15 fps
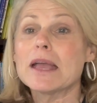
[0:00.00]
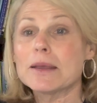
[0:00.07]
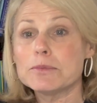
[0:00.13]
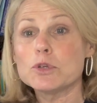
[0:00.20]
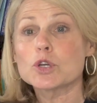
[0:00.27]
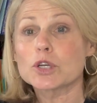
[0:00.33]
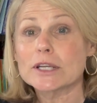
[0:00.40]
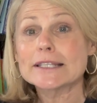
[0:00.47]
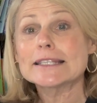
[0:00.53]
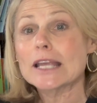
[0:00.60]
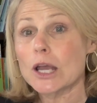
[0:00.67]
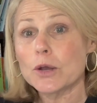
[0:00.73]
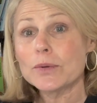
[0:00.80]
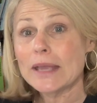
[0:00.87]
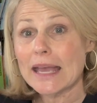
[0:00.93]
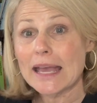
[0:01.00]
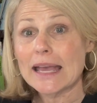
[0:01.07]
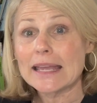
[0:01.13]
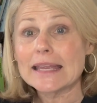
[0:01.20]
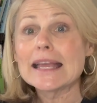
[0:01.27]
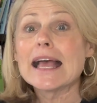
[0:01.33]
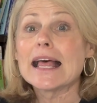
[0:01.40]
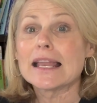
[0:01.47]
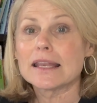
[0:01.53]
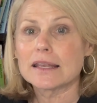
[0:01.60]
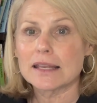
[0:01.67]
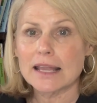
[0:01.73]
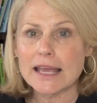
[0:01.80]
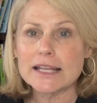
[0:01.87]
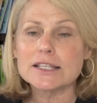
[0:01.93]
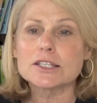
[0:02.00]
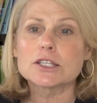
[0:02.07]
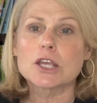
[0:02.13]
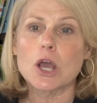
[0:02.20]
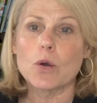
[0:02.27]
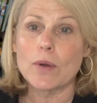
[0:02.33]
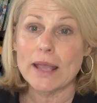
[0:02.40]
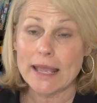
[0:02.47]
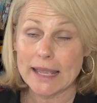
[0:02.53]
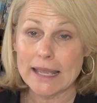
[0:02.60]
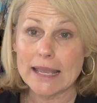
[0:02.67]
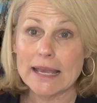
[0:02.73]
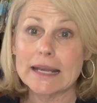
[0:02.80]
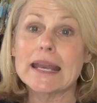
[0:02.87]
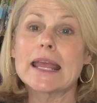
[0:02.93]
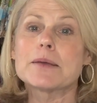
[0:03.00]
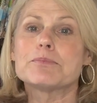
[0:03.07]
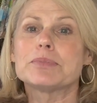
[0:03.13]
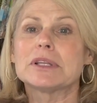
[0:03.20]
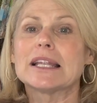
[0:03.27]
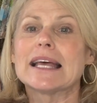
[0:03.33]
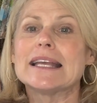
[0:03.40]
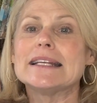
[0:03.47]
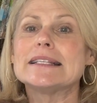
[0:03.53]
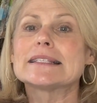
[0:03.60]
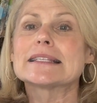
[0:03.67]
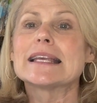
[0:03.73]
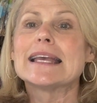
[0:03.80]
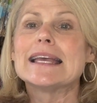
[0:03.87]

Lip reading: and you're going to say, okay, let's go ahead and place